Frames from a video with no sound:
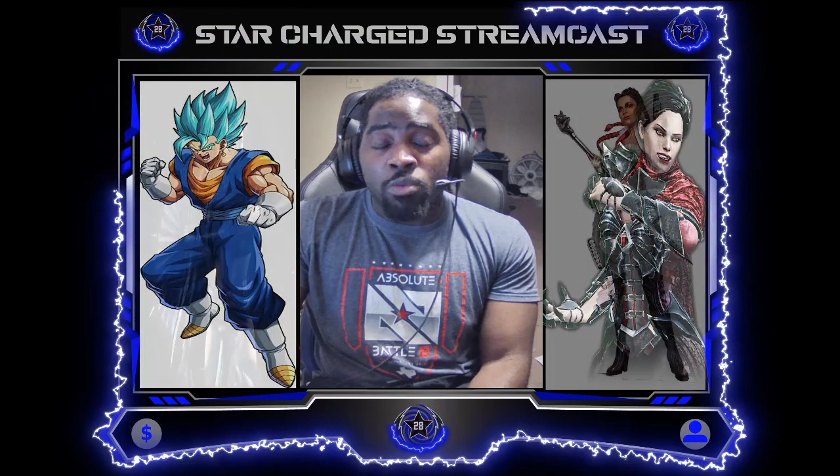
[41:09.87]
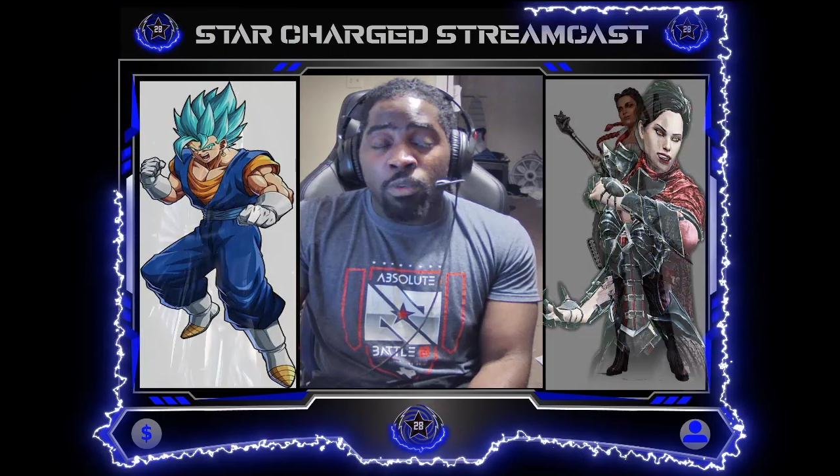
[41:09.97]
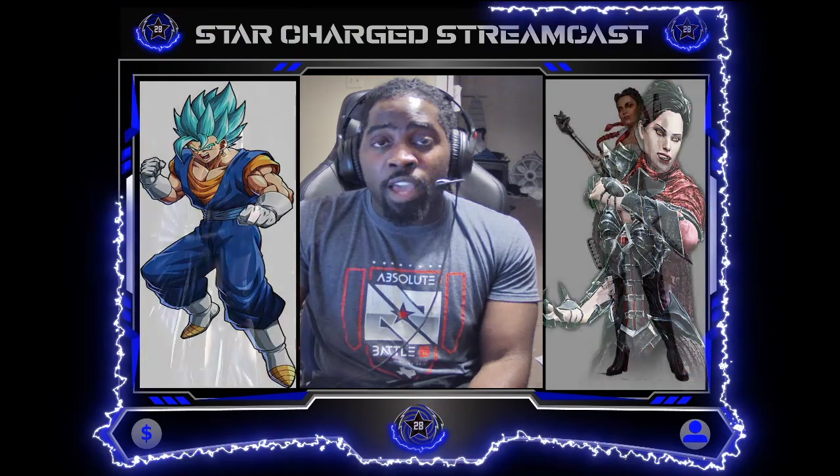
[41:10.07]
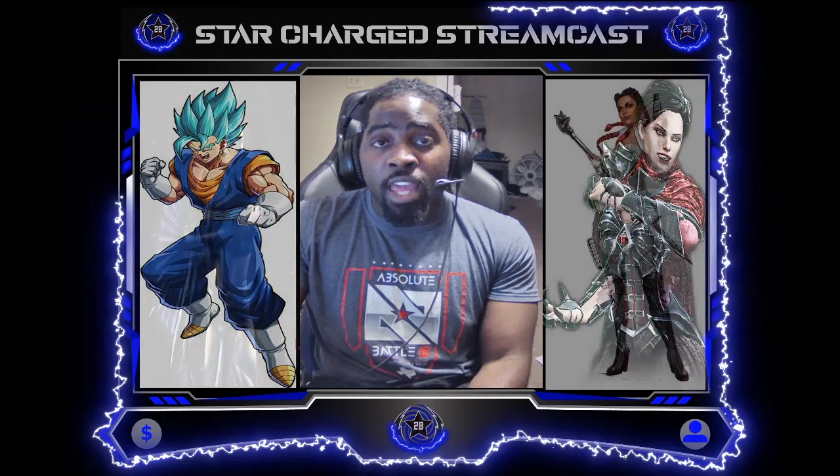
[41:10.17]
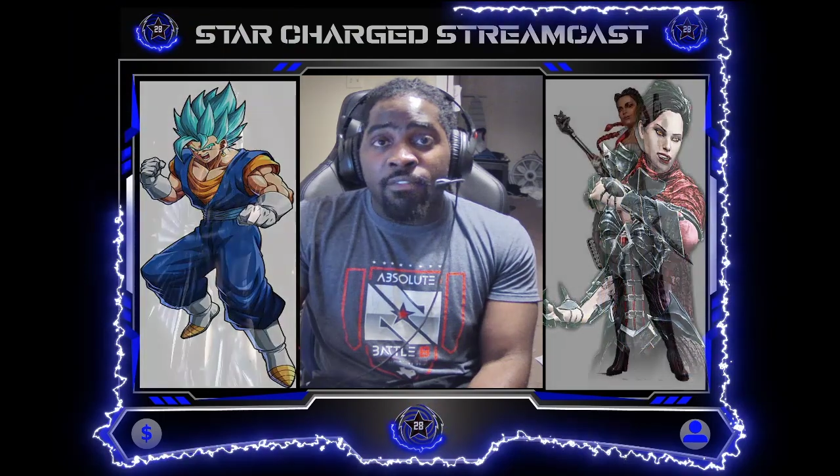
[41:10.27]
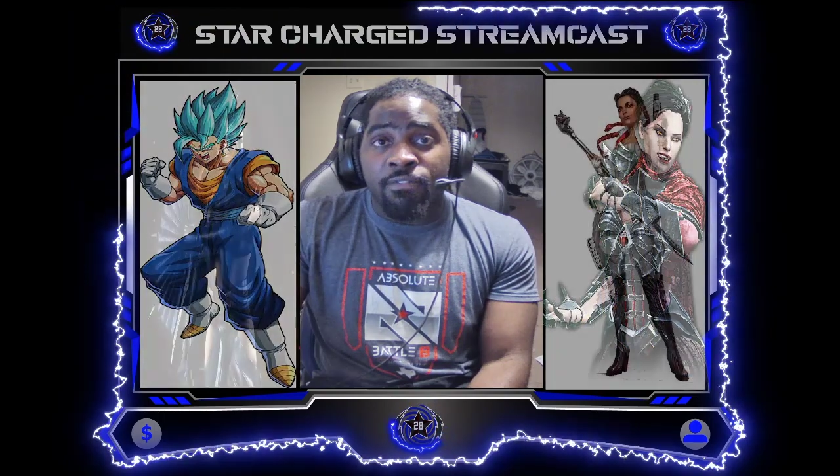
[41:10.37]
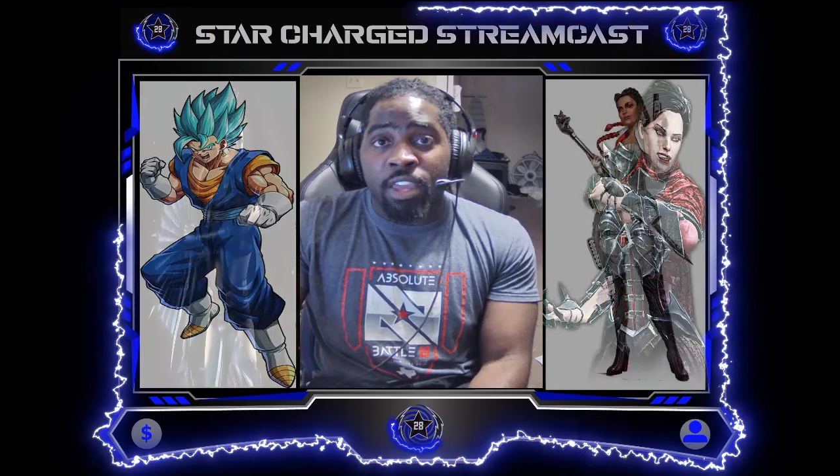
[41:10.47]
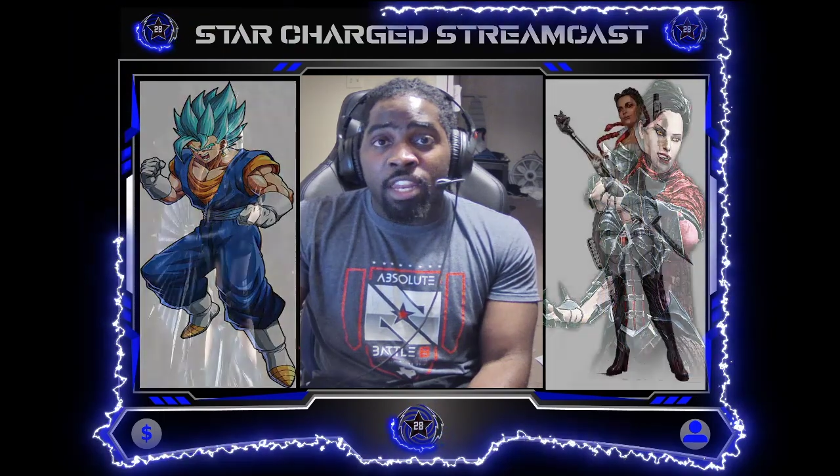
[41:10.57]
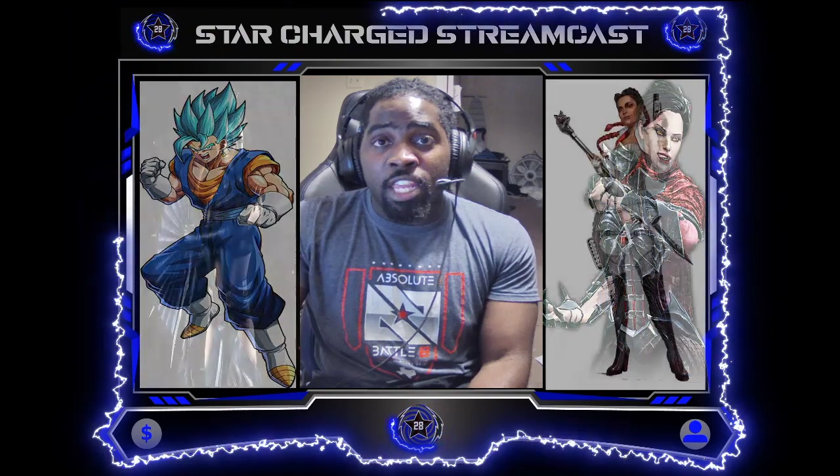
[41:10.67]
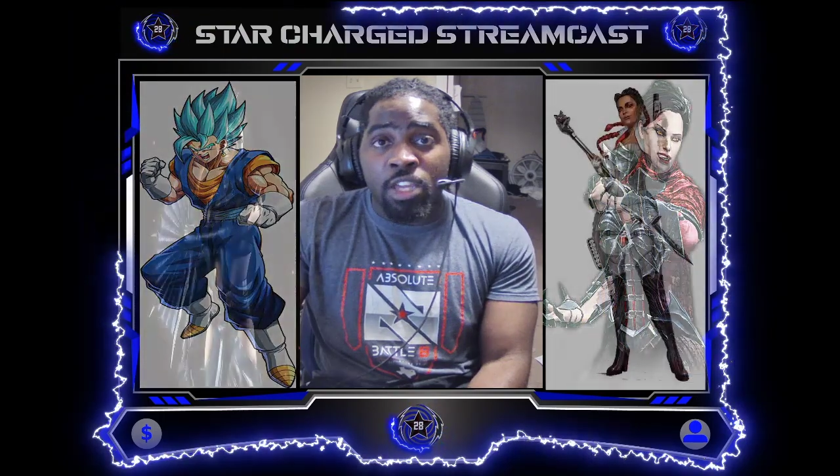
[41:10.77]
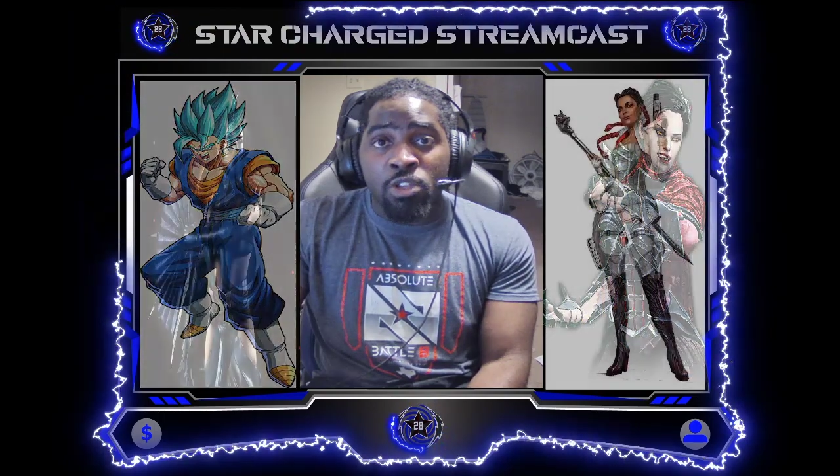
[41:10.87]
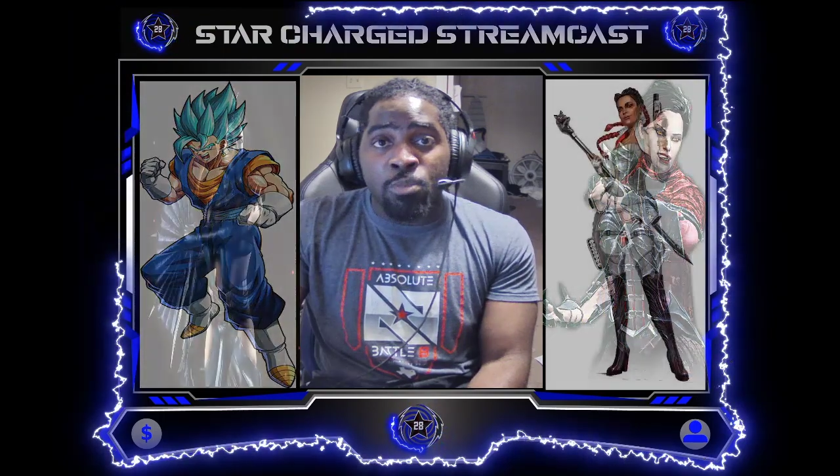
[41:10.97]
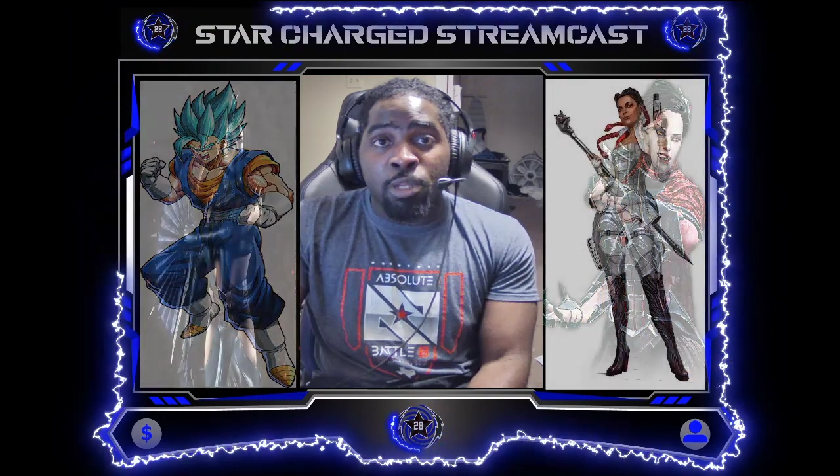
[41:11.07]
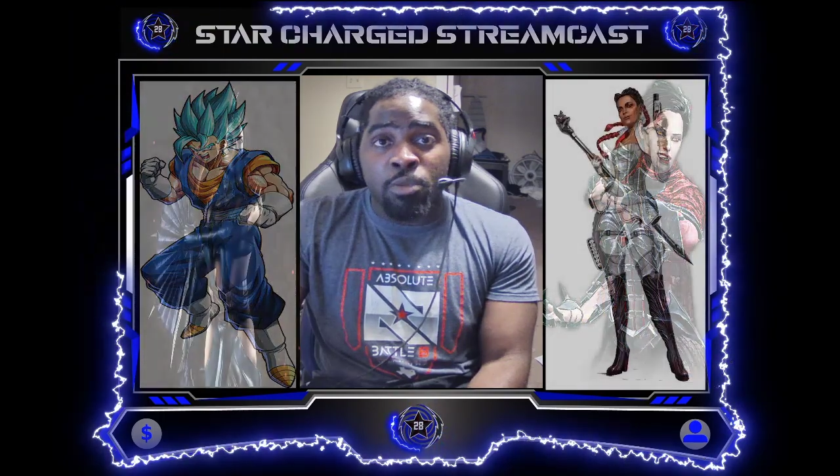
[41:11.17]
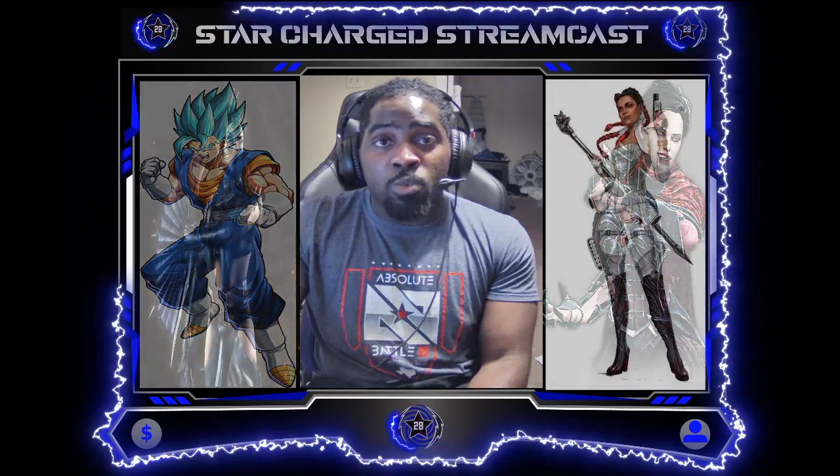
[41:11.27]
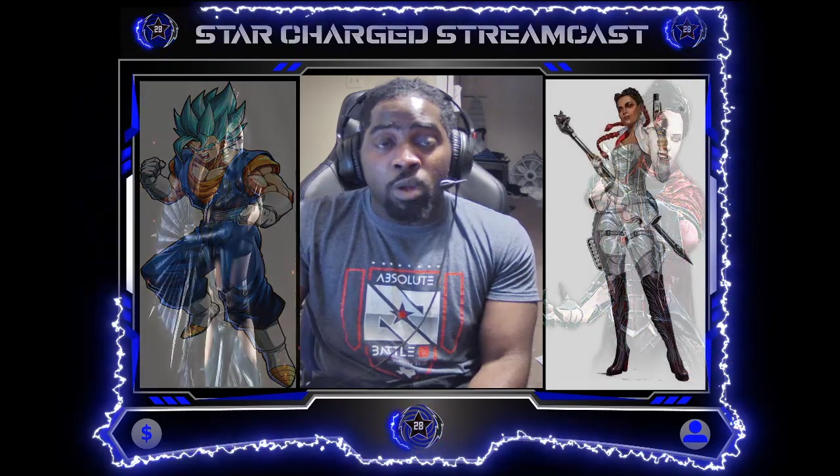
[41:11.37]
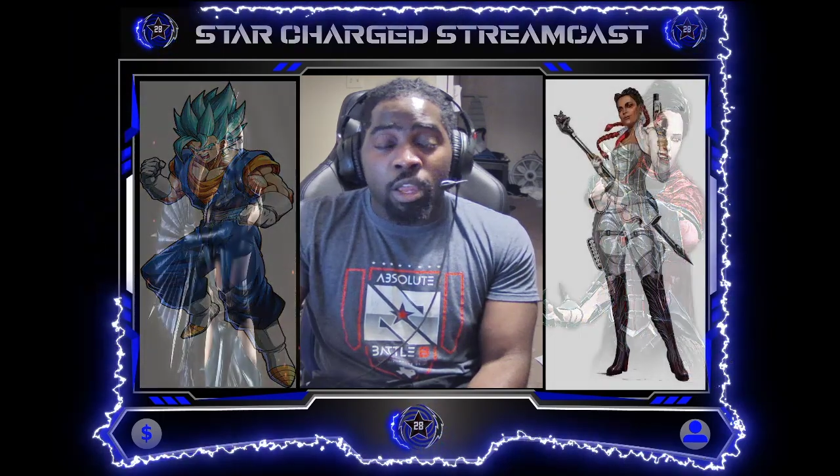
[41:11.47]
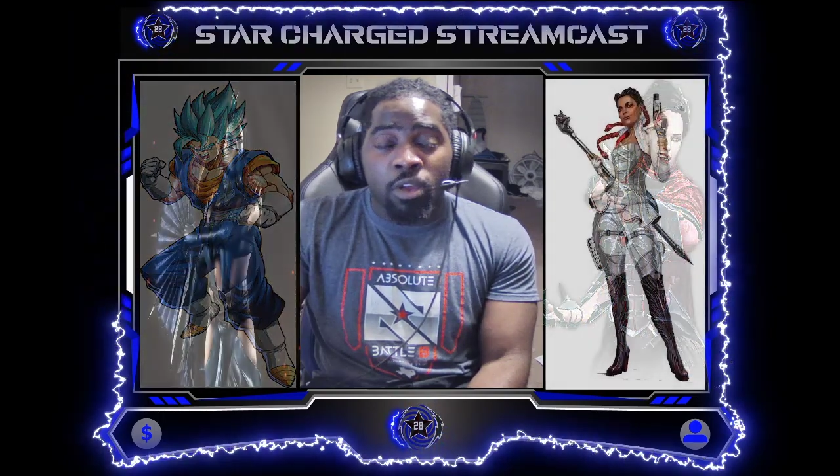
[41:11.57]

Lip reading: we've got Infinity, who's been